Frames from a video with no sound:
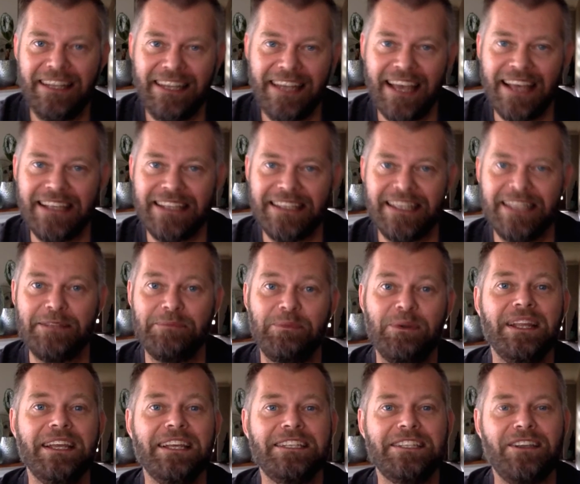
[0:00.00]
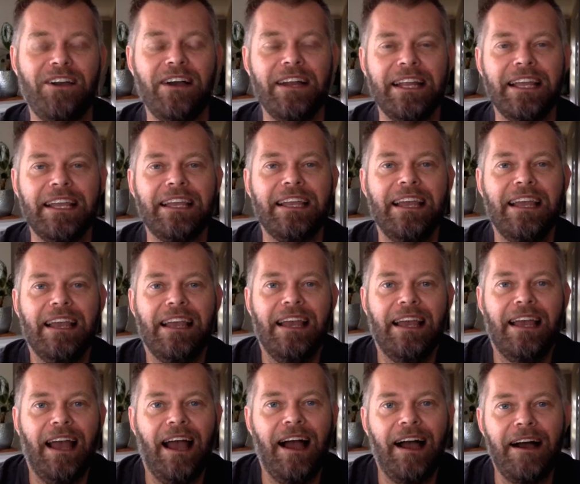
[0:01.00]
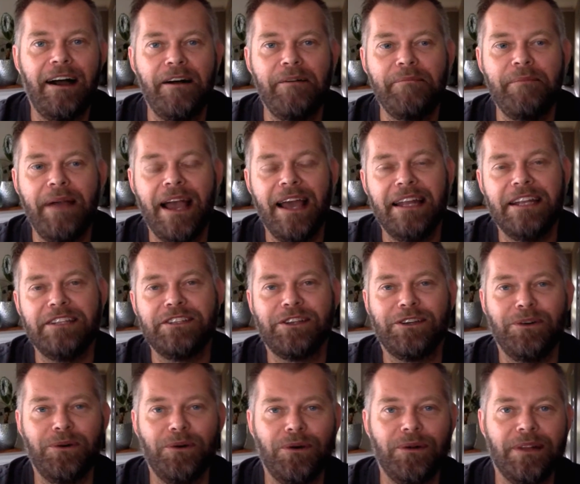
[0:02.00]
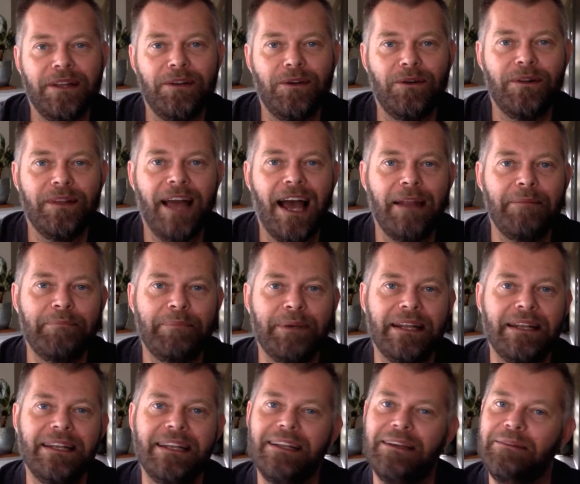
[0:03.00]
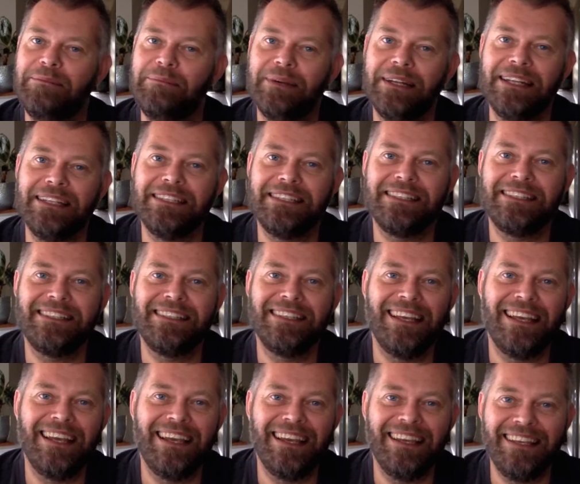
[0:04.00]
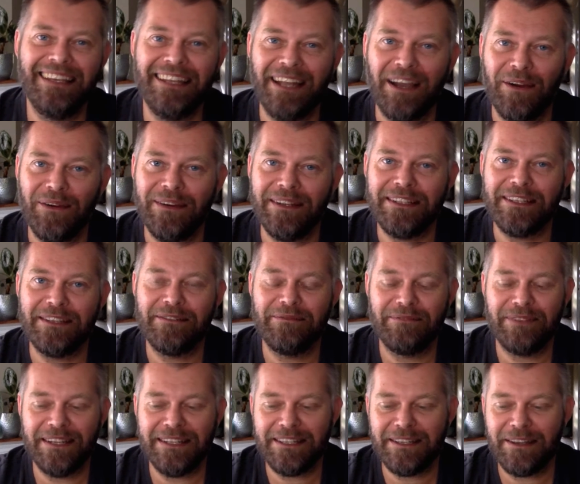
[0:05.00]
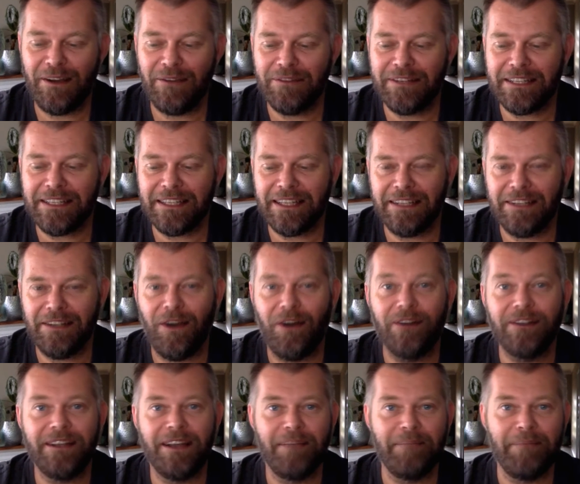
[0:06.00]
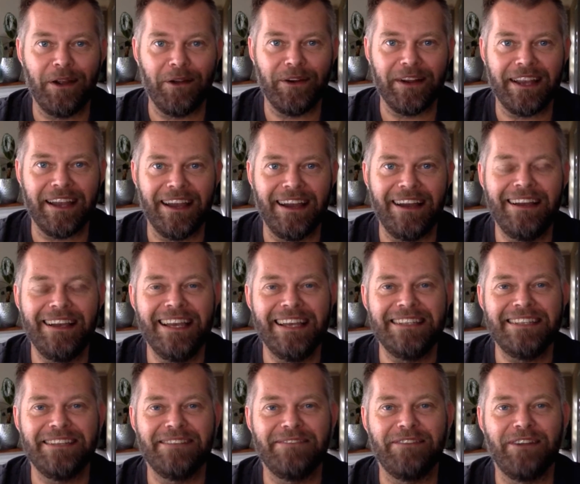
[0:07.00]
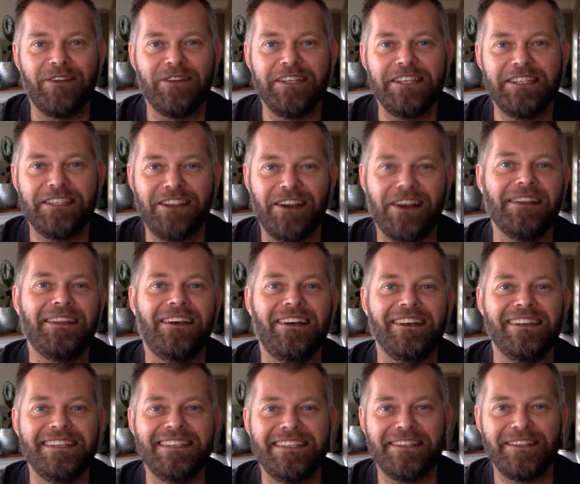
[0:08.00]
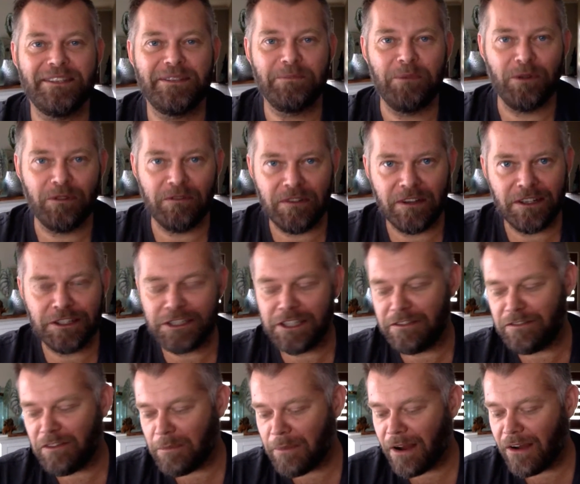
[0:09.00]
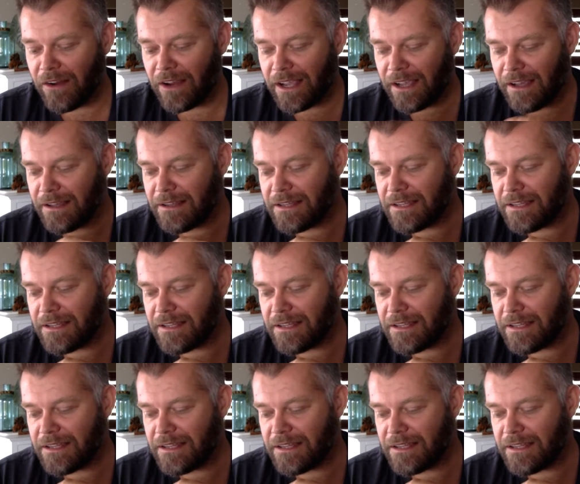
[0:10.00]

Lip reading: Yes, it's pretty exciting, and it's cool and all that, but it's, it's obviously not America. It's a very stylized, small version of America.